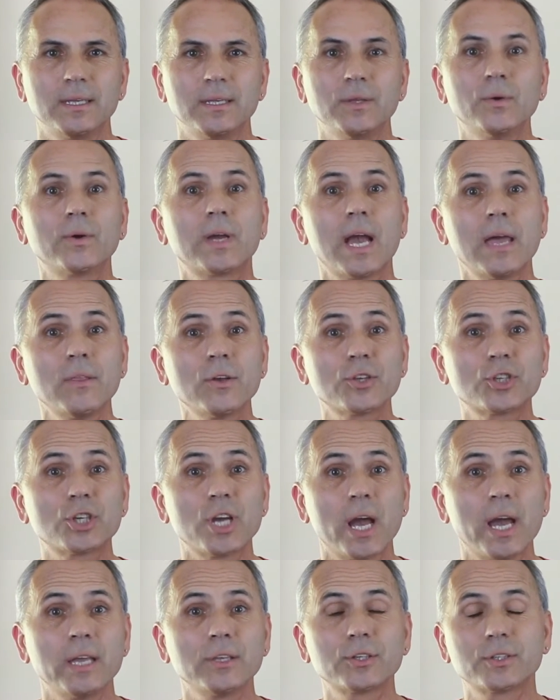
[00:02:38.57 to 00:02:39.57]
You cannot
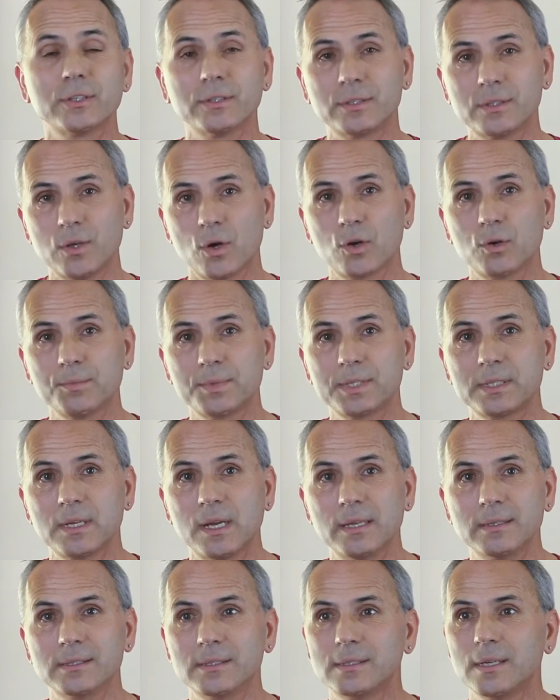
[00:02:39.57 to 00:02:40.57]
change the
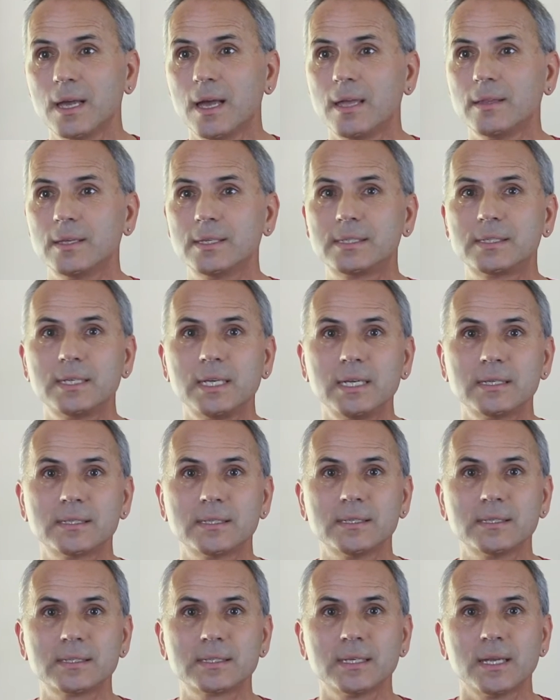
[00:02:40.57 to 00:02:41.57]
circumstances, the
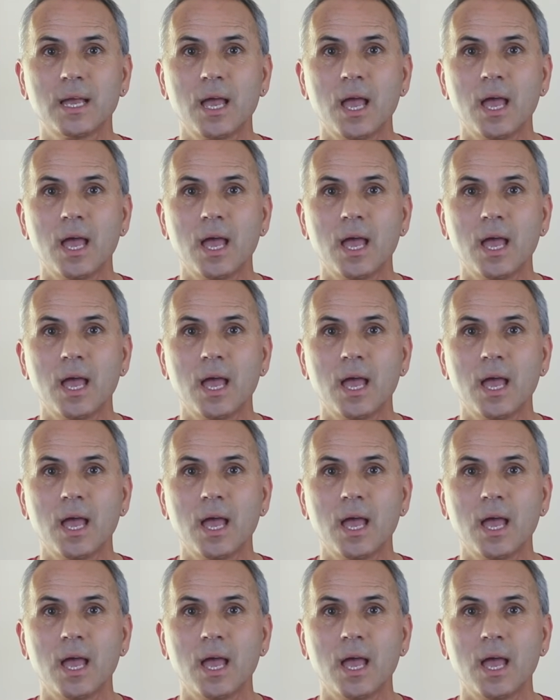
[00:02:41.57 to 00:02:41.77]
seasons,